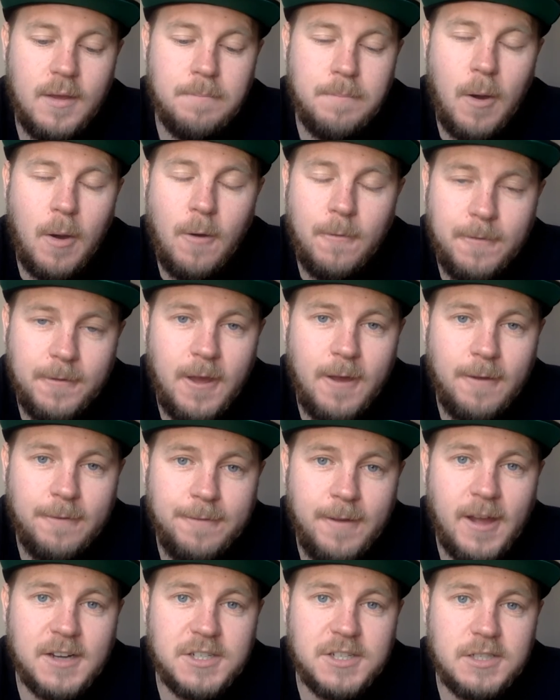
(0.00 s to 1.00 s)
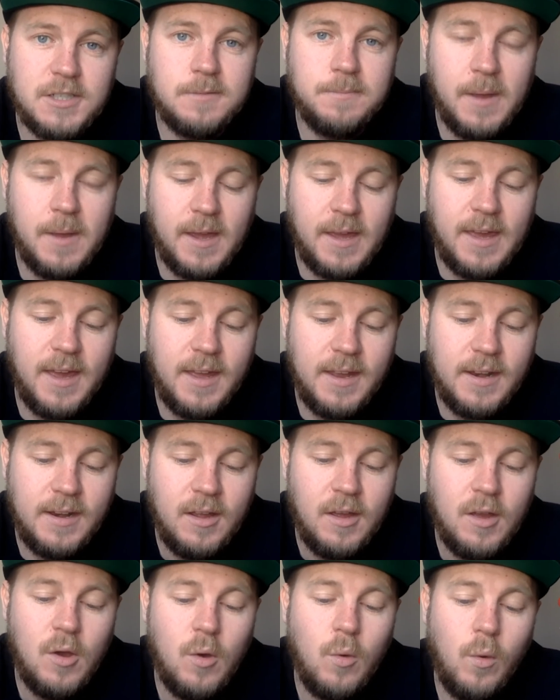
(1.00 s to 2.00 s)
Both of their factions
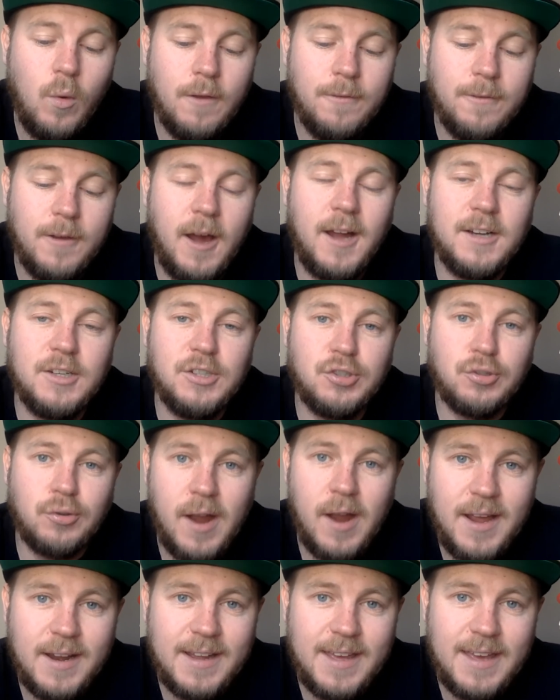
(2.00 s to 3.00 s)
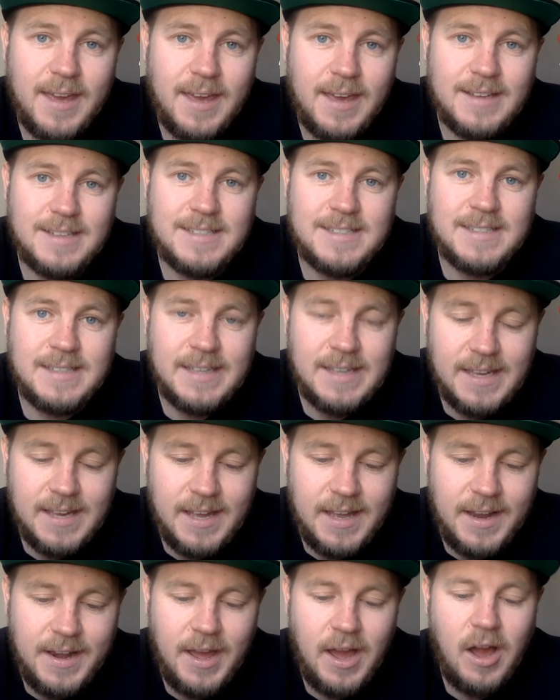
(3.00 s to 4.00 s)
begin with Andrade,
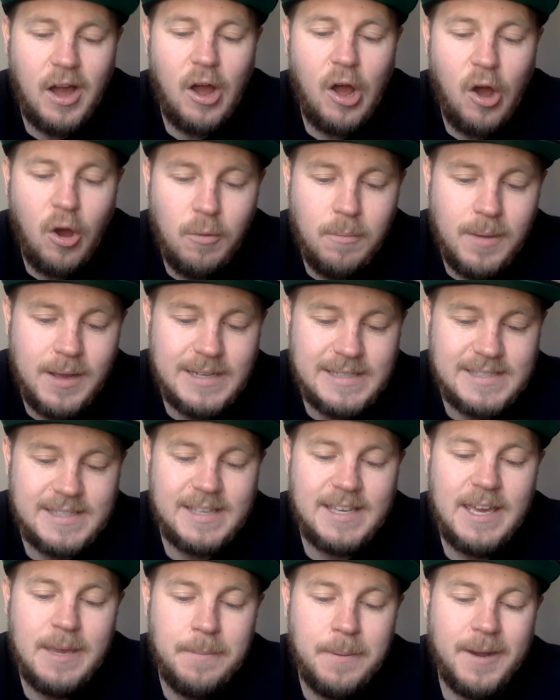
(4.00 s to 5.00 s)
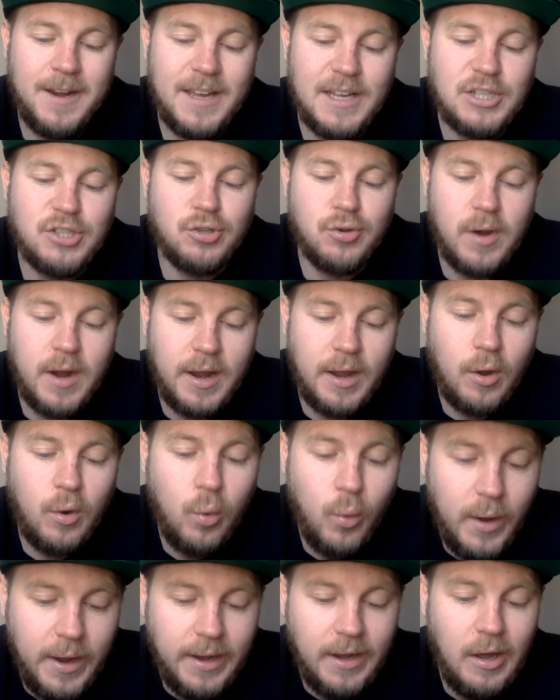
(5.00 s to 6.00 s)
Cien, Almas keeping it
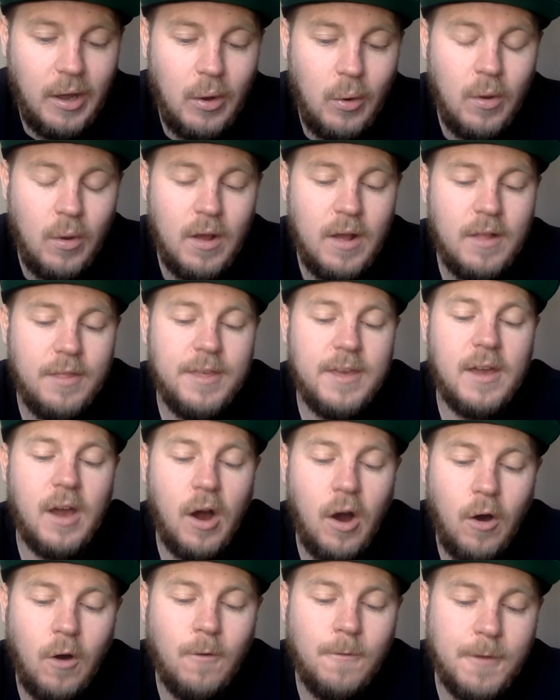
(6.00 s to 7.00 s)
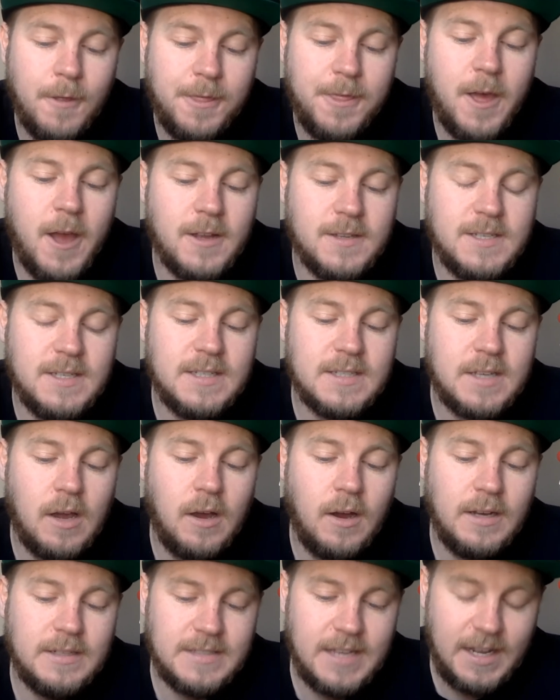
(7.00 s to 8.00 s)
tranquilo, the over 30s
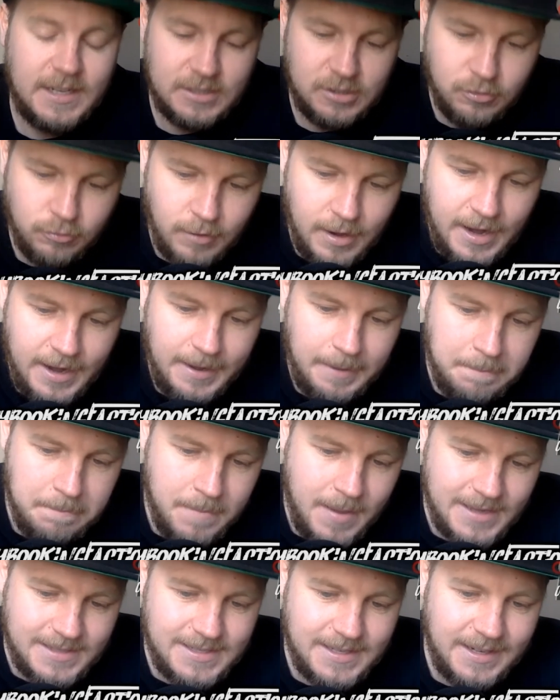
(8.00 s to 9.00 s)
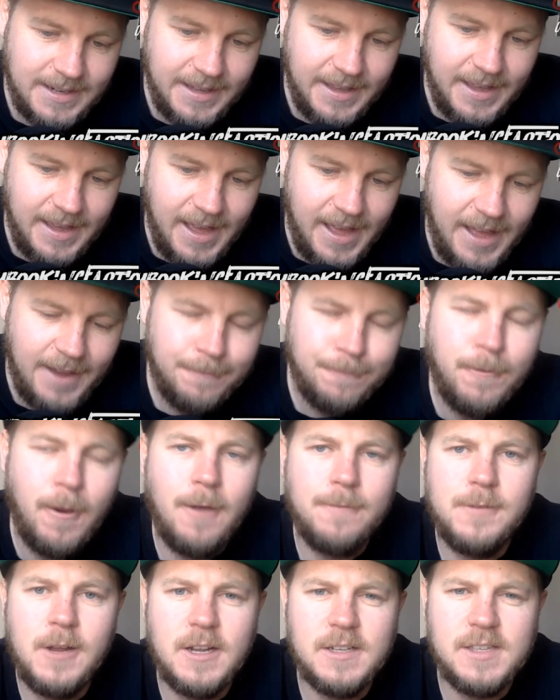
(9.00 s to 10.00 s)
guys as Gran Metalik, and 5
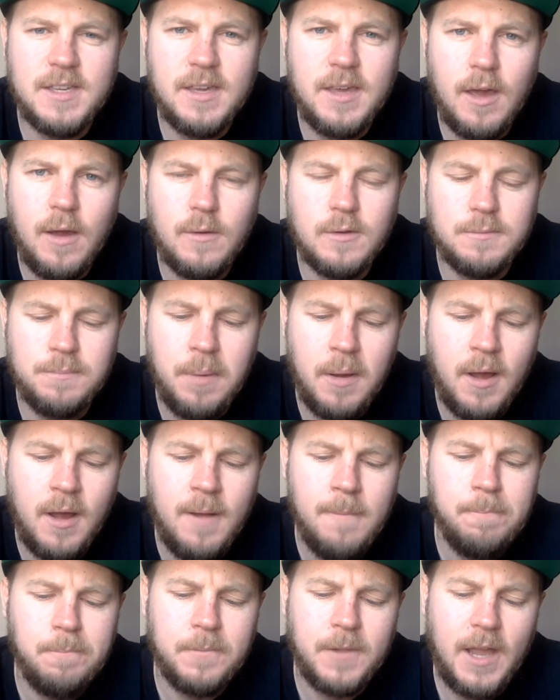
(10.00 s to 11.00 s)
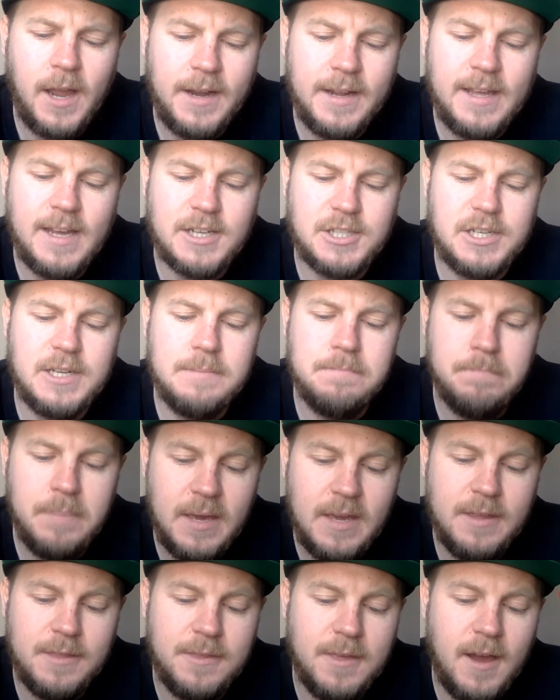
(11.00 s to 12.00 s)
Nerds and Girls put, can he actually
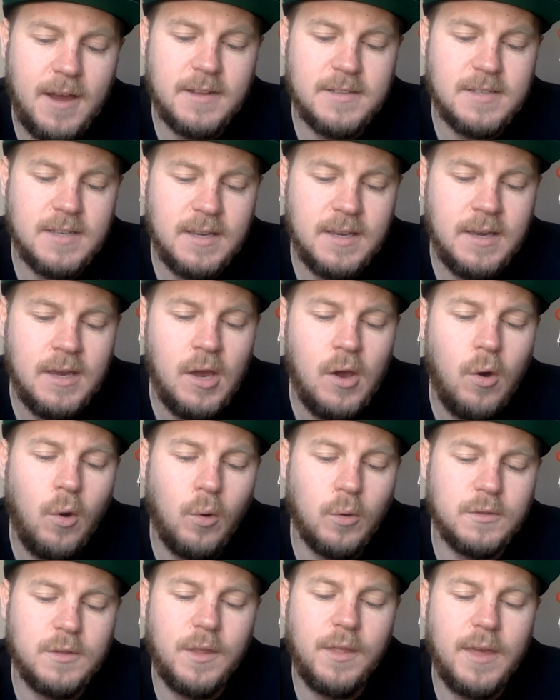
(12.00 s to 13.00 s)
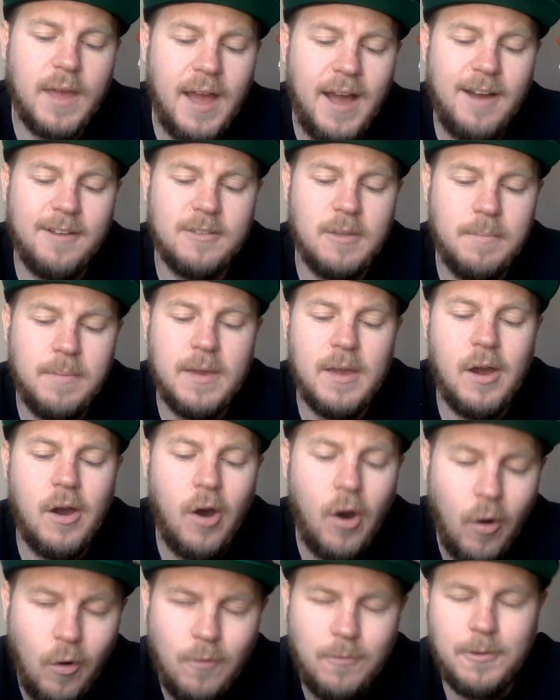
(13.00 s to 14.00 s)
be 30 or do they have to be
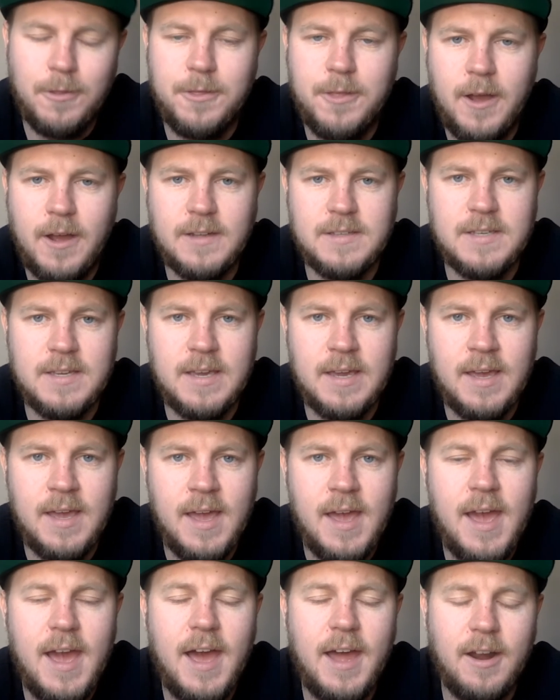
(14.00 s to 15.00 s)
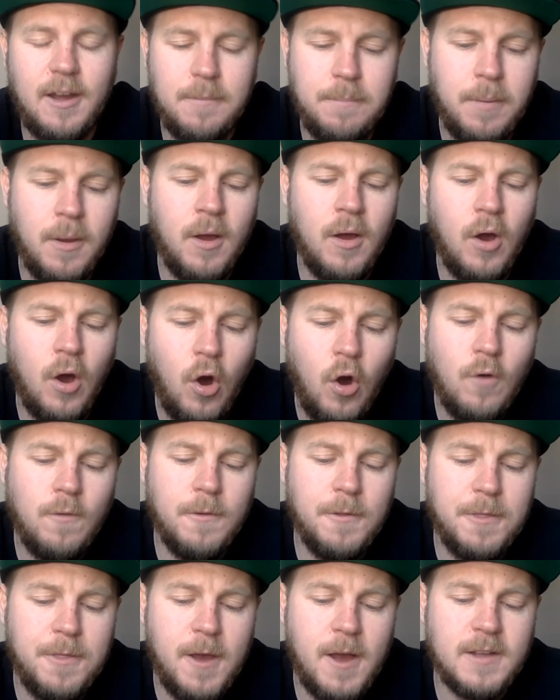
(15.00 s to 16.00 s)
over 30? And I put over
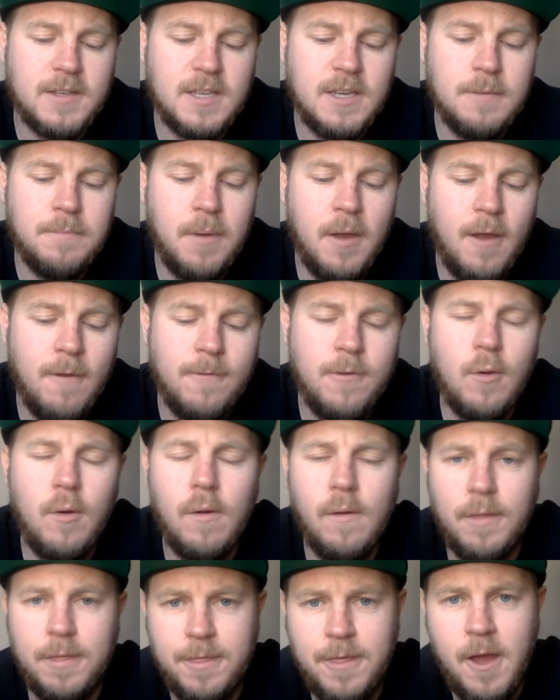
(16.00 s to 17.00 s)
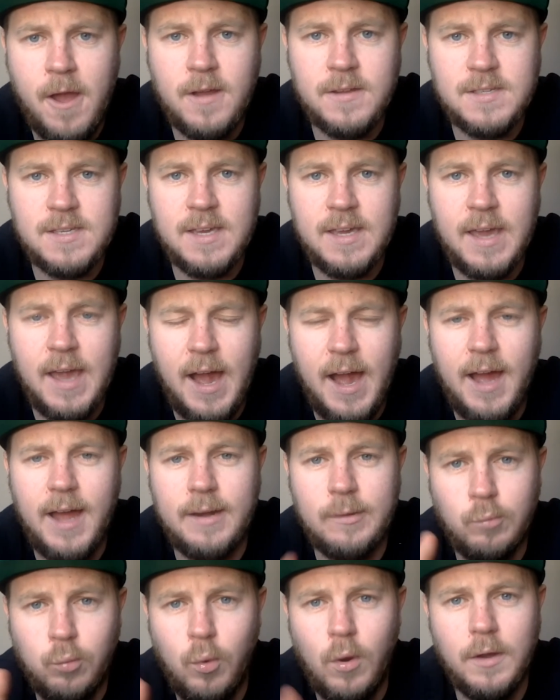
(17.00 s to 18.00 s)
30, but if you're 30
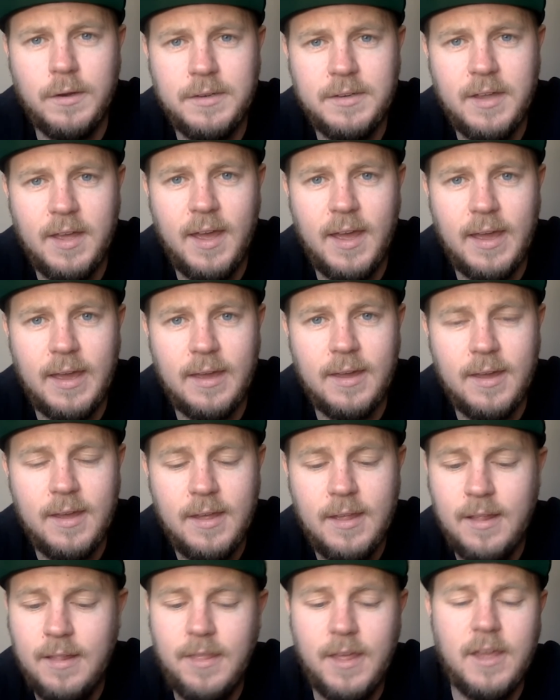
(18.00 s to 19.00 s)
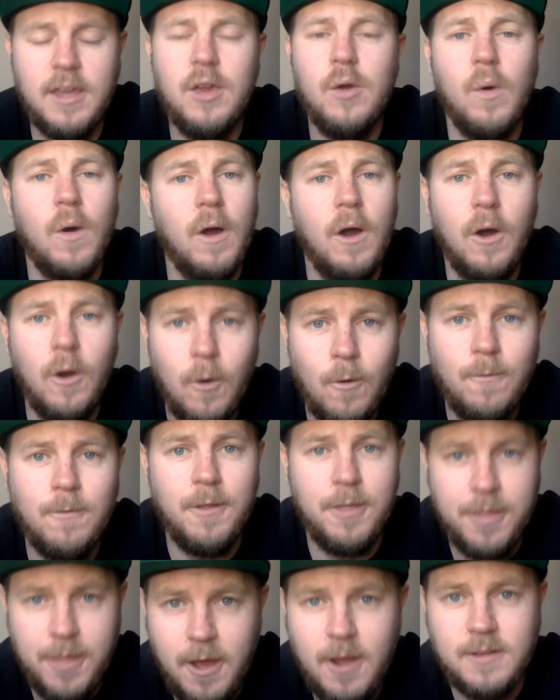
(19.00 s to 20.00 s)
and 1 day, then you are over
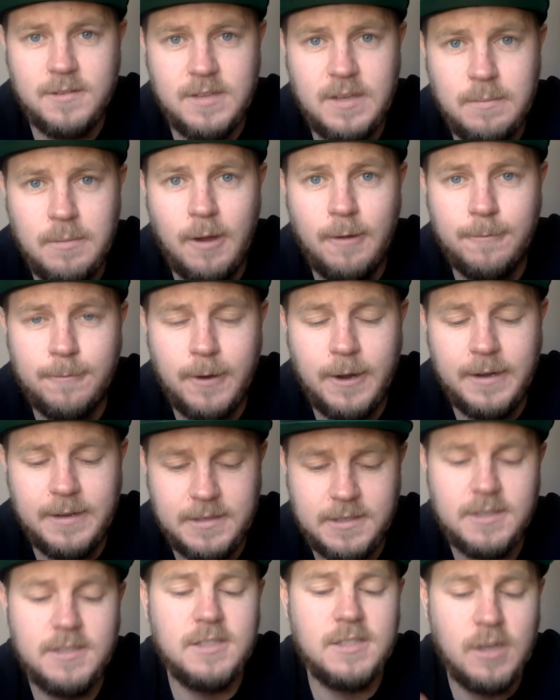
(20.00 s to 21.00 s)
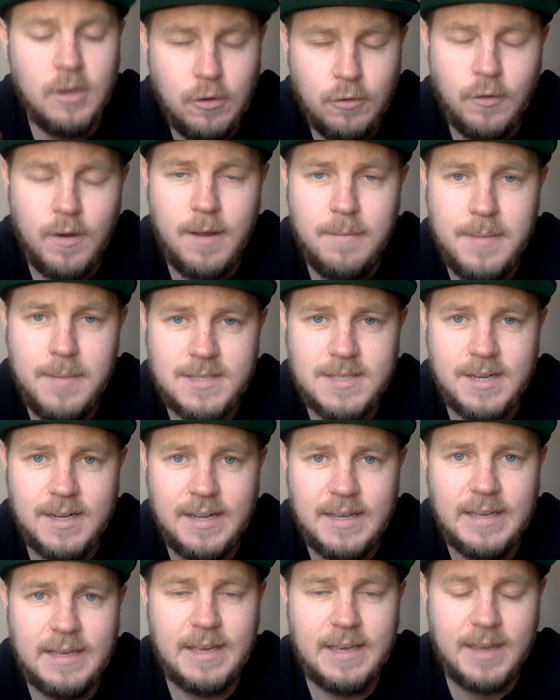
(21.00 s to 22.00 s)
30, my friend. So Gran
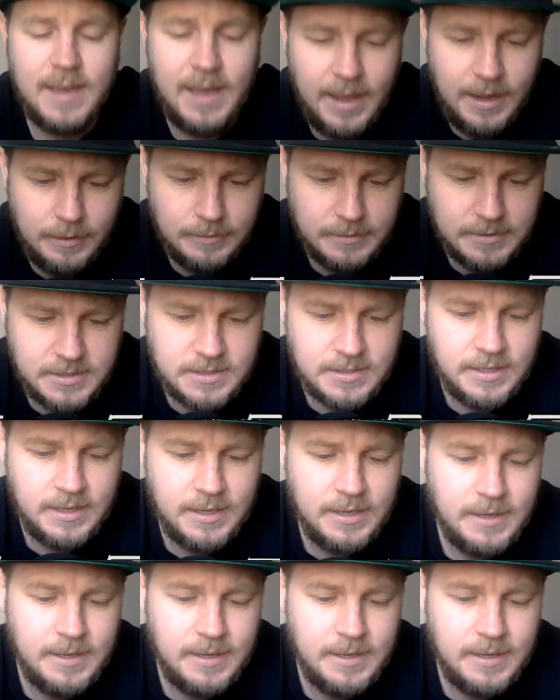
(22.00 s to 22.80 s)
Metalik counts.